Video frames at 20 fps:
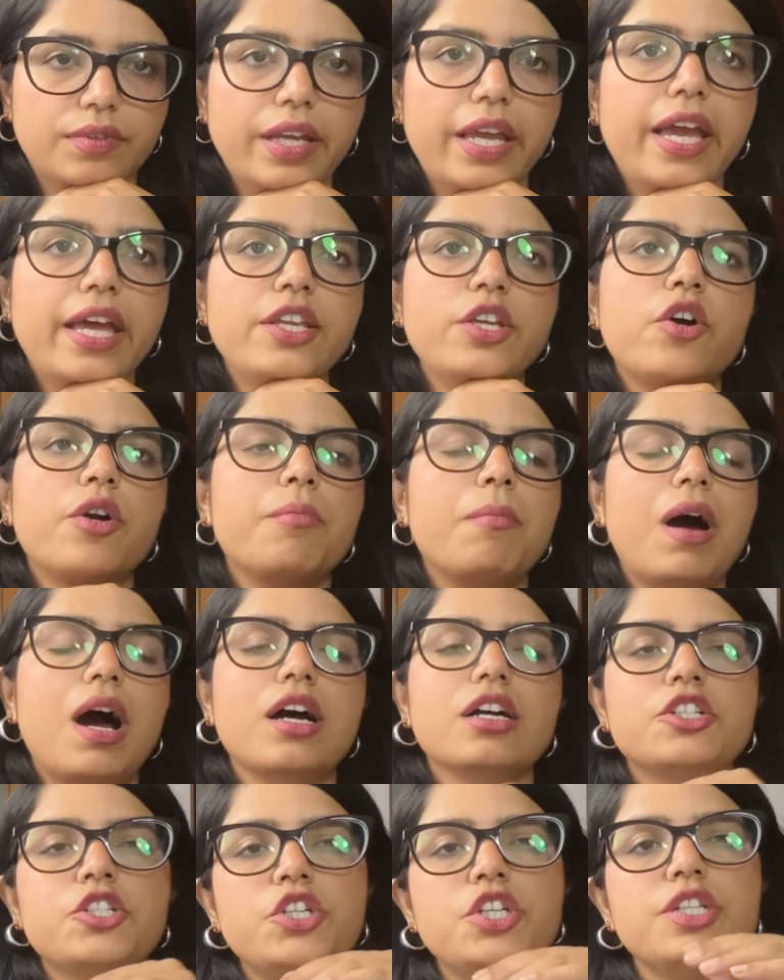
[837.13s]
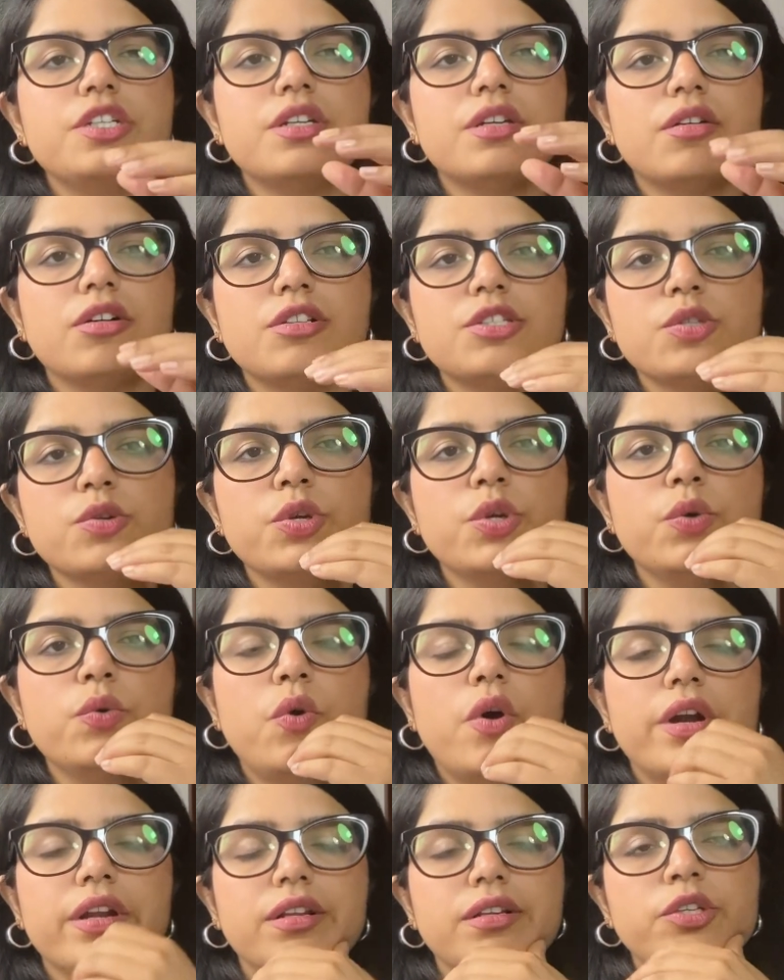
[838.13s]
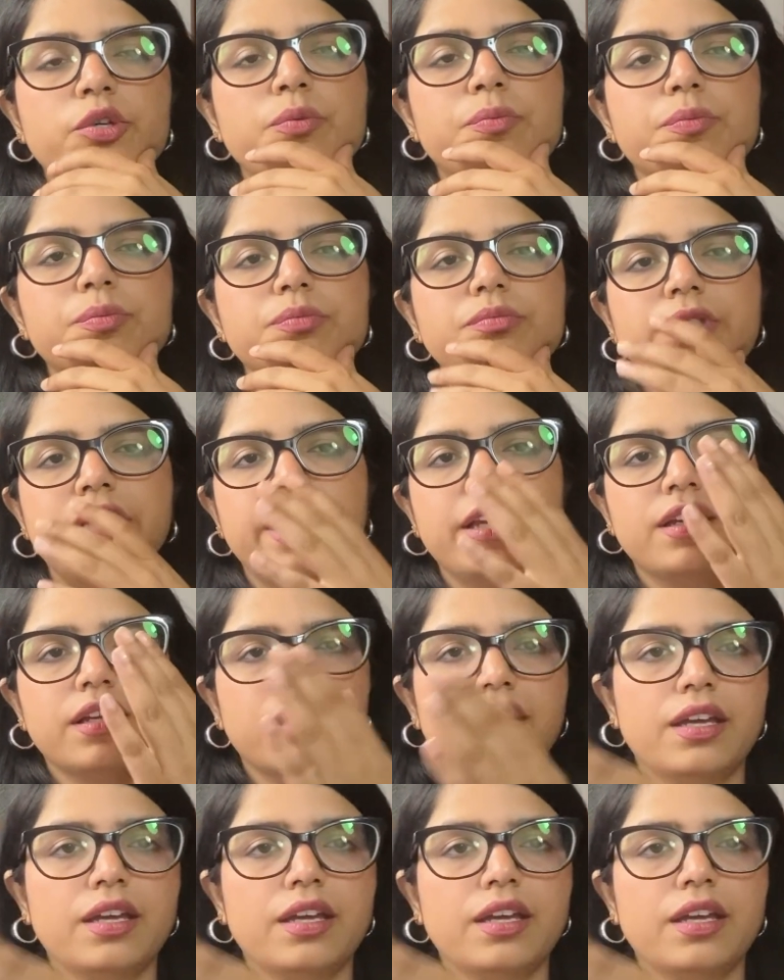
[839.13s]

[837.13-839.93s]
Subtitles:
and your mark sheet, and also you like,